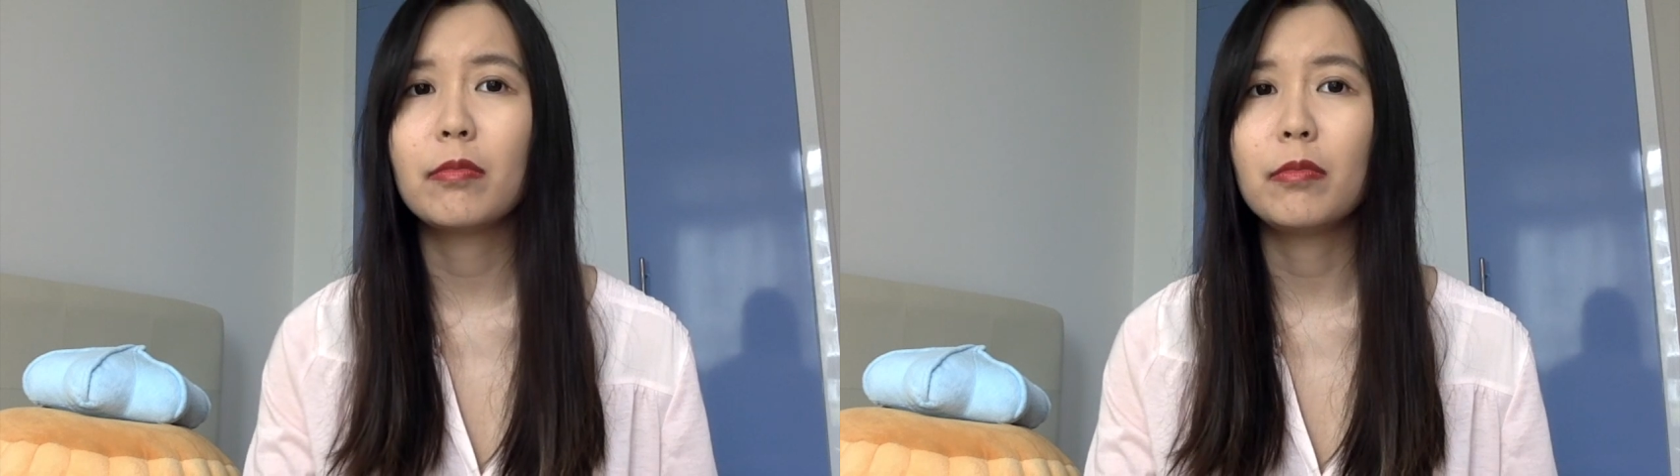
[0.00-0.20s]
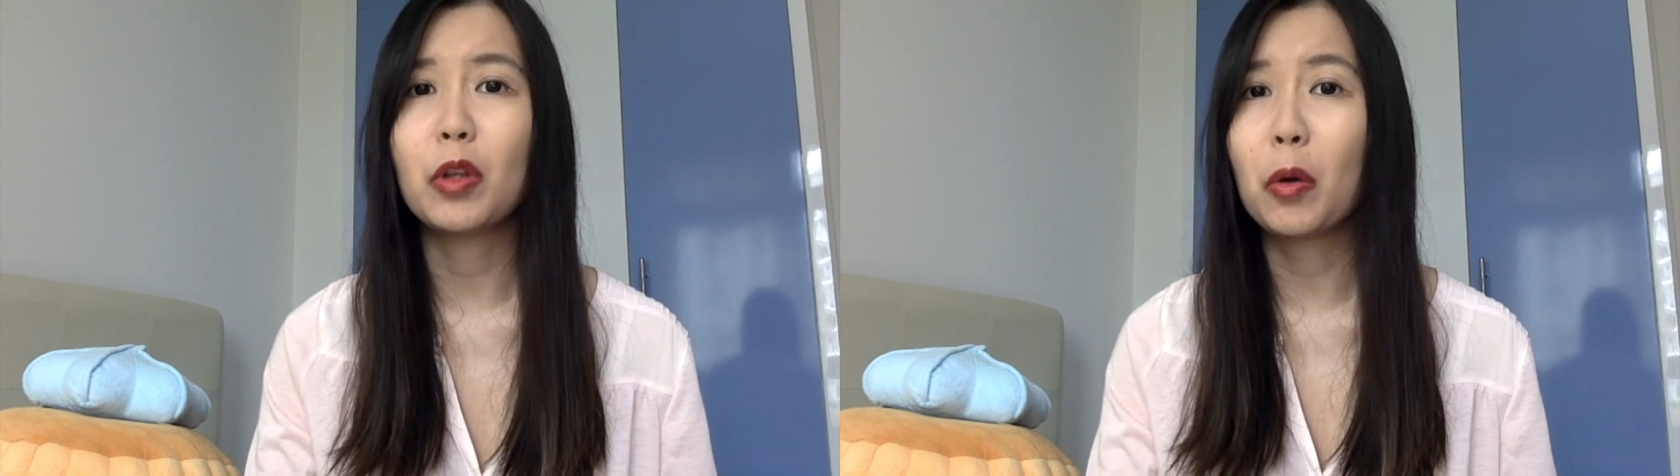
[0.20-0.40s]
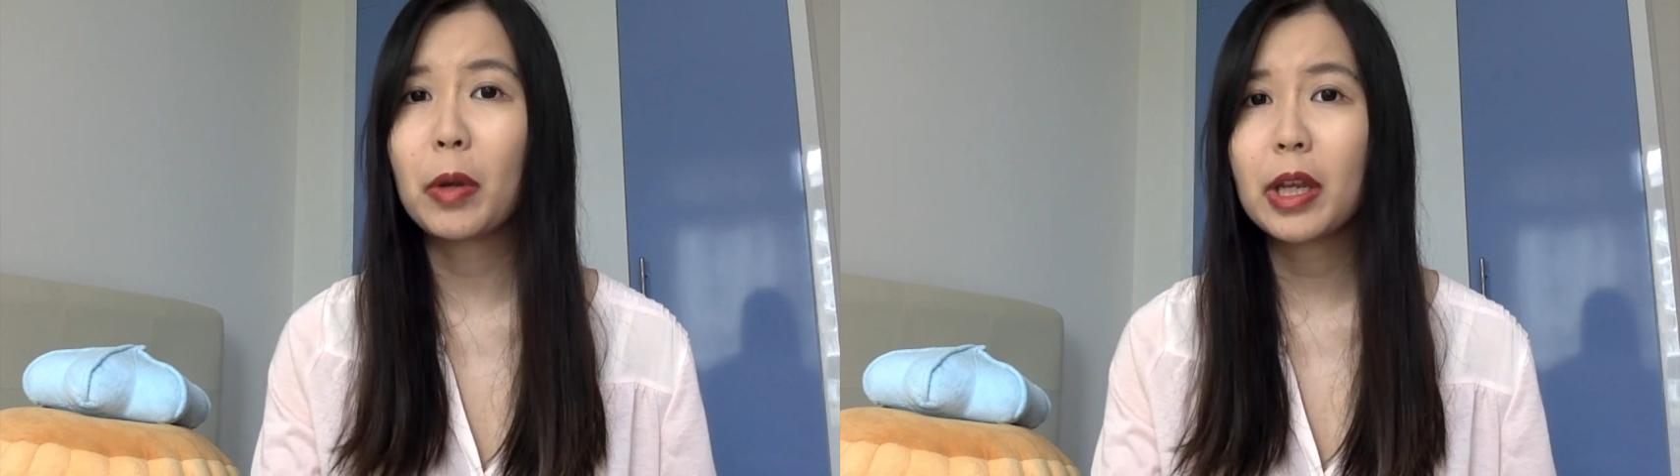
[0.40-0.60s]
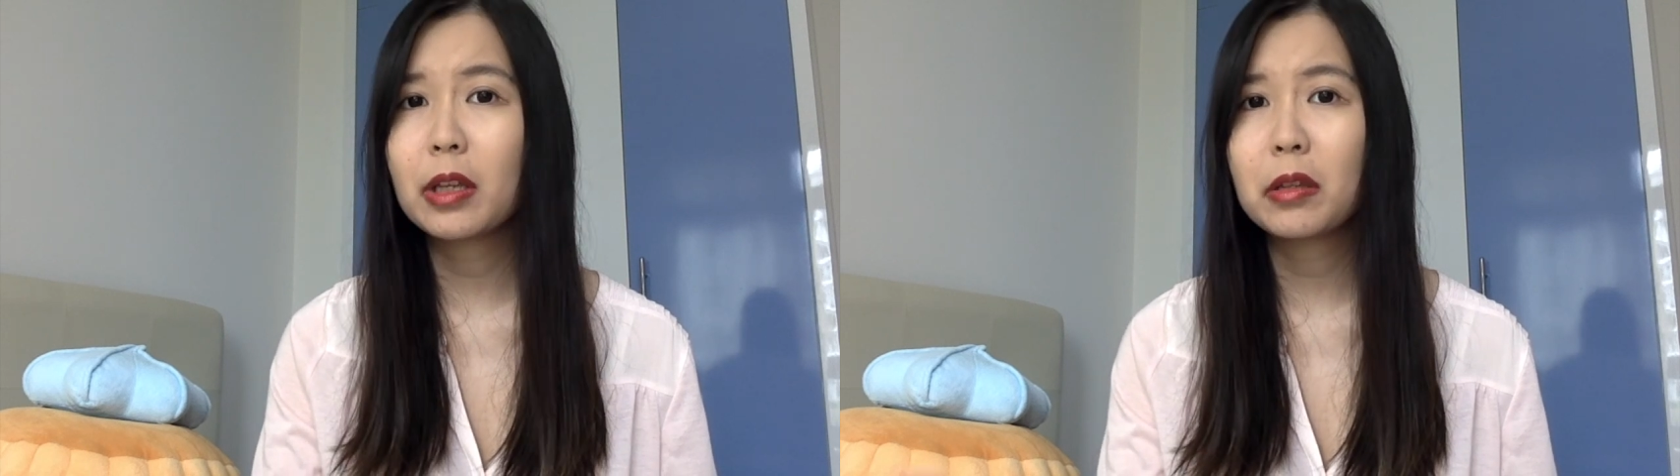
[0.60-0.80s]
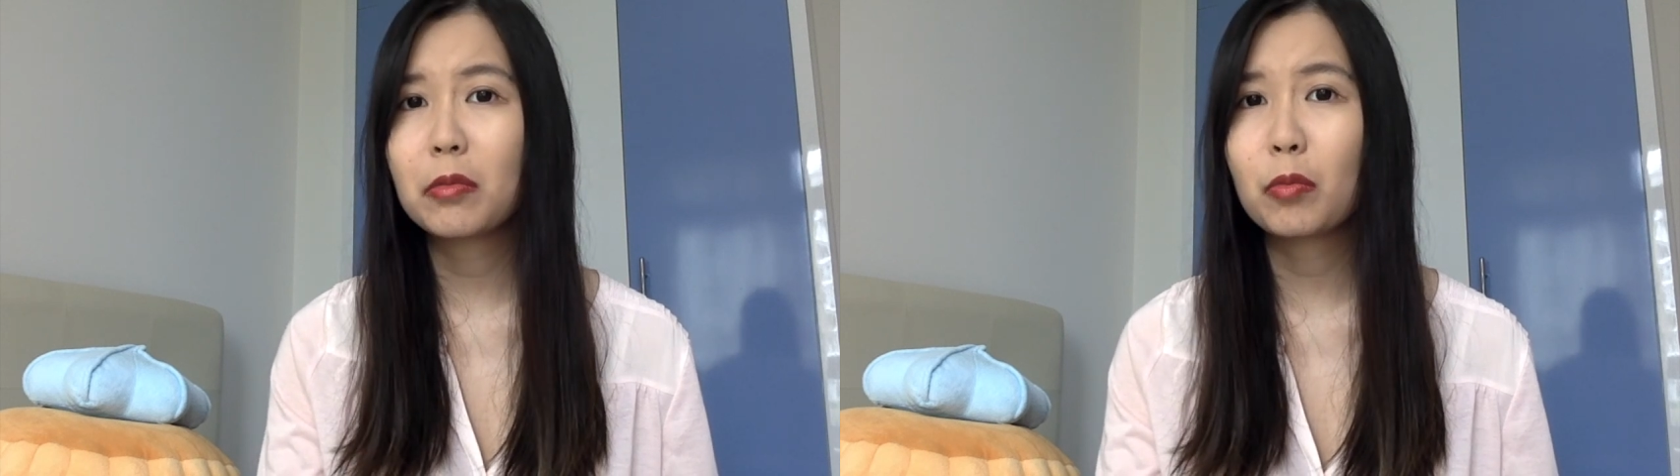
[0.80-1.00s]

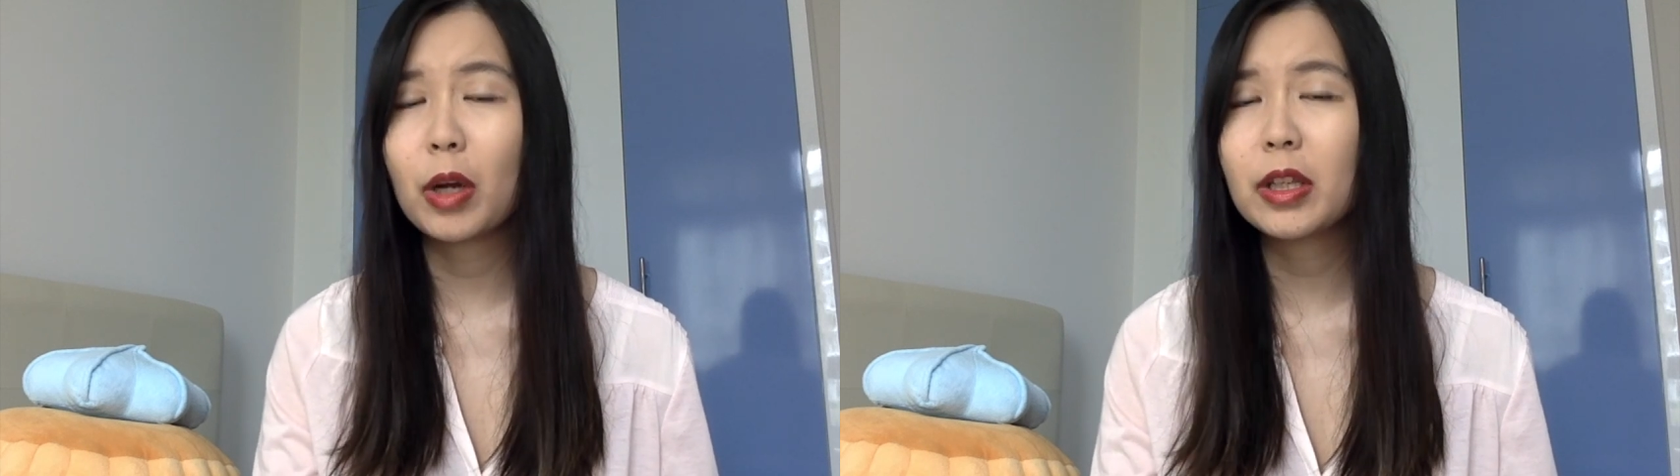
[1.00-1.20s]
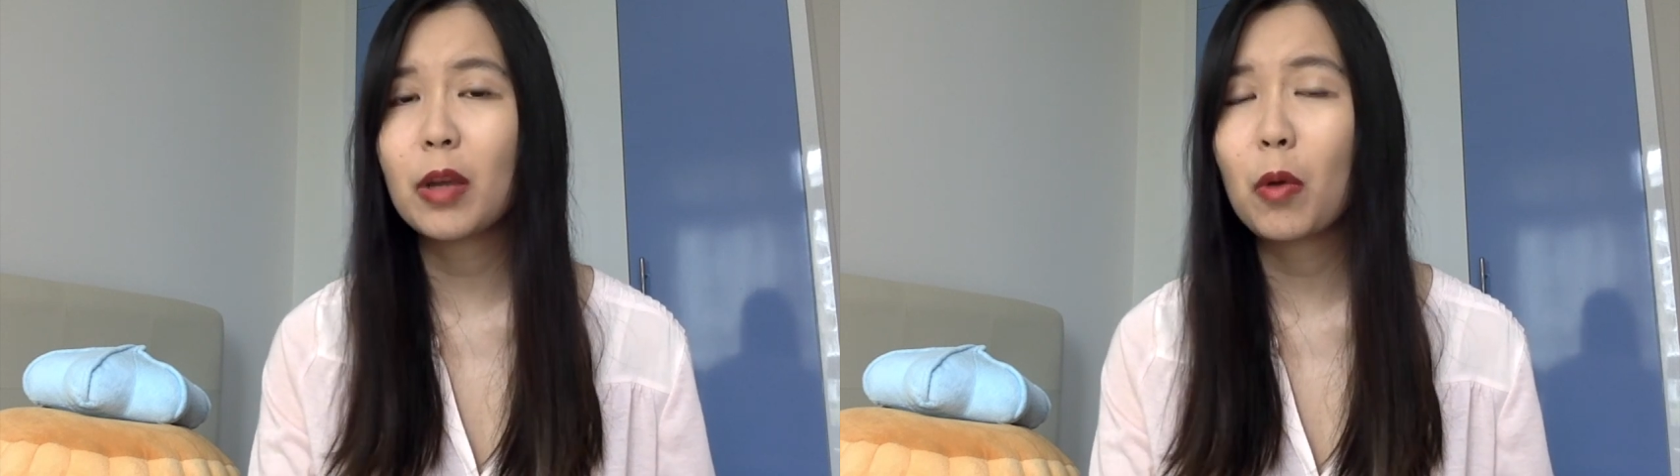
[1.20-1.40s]
knowing what they